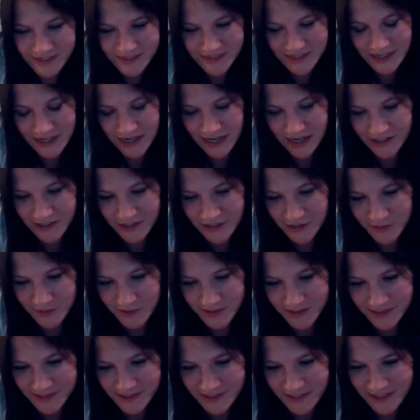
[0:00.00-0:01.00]
Is that actually
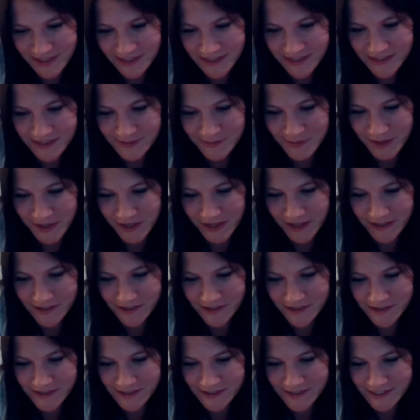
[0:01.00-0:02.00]
what it says? My
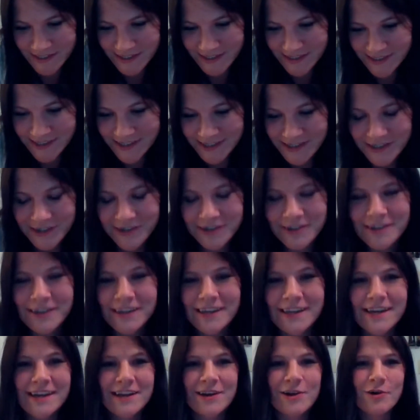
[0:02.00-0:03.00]
eyes are, it says
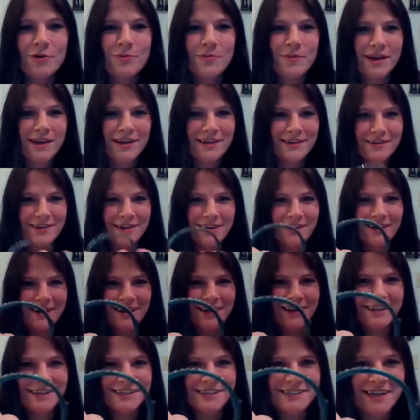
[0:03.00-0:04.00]
sterling. Oh my
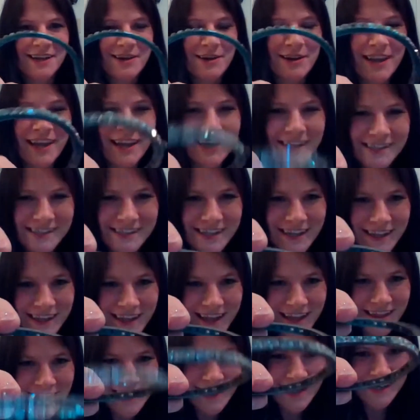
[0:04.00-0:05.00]
gosh, I can't sell
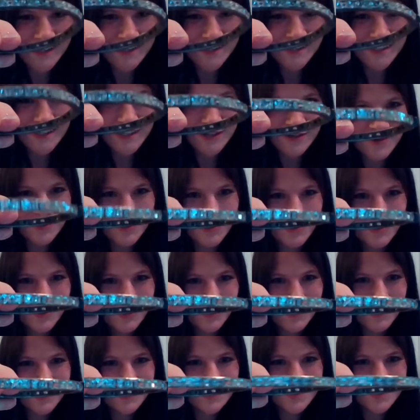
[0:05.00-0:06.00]
that. That is too
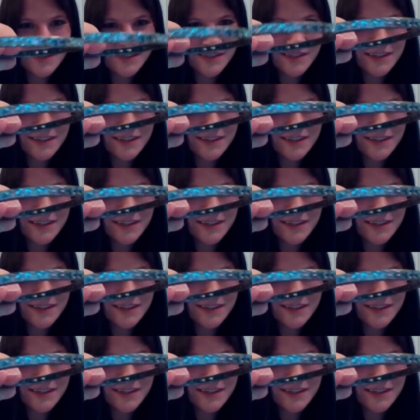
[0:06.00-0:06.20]
cool.